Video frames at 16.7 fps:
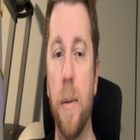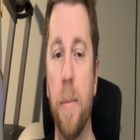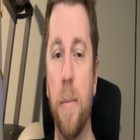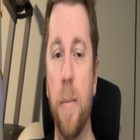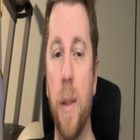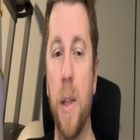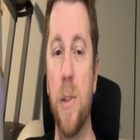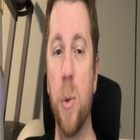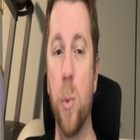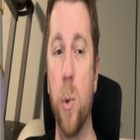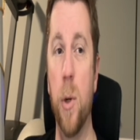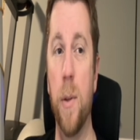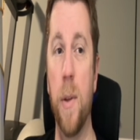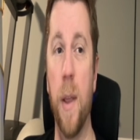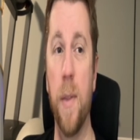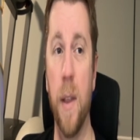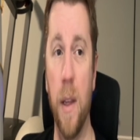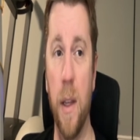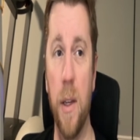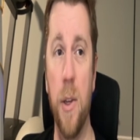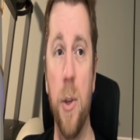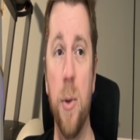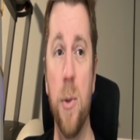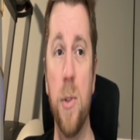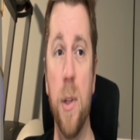That's a word that they like
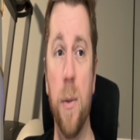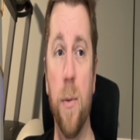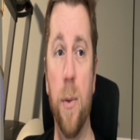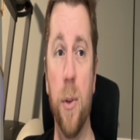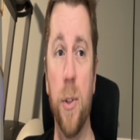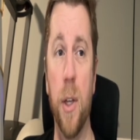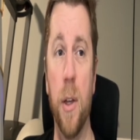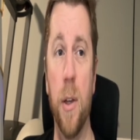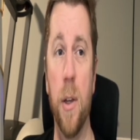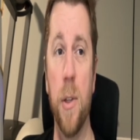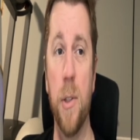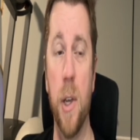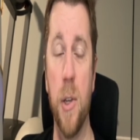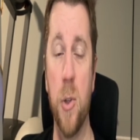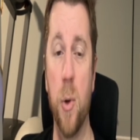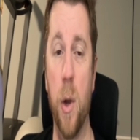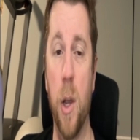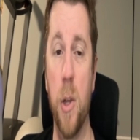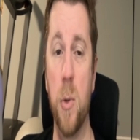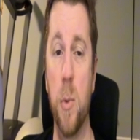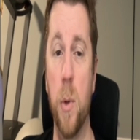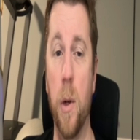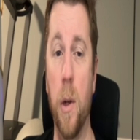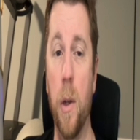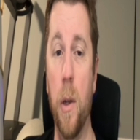to use in the full-size
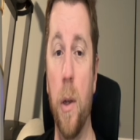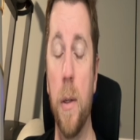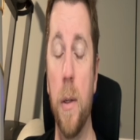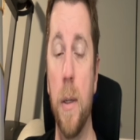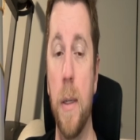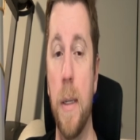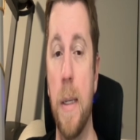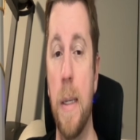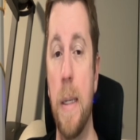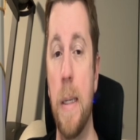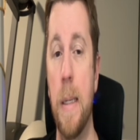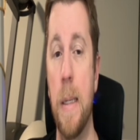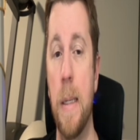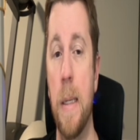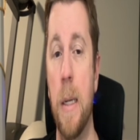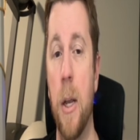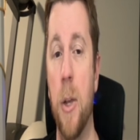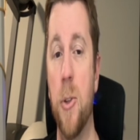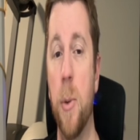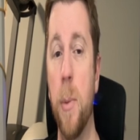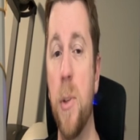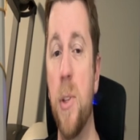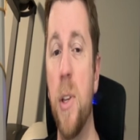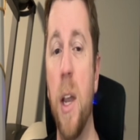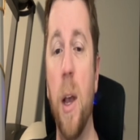crossword a lot. So I'm going to
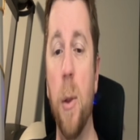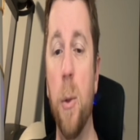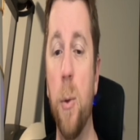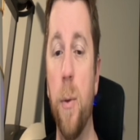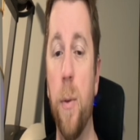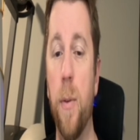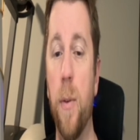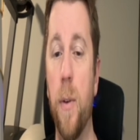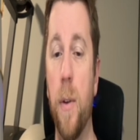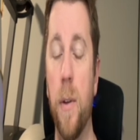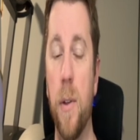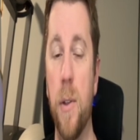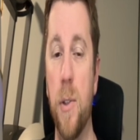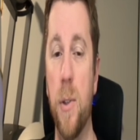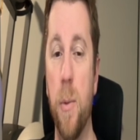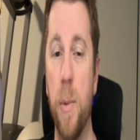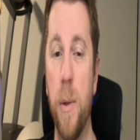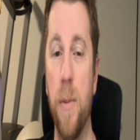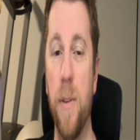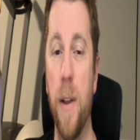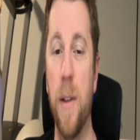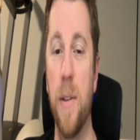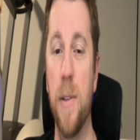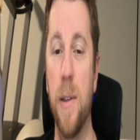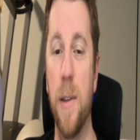say aloof, just to be
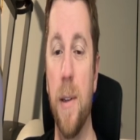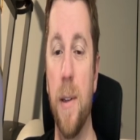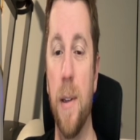fancy.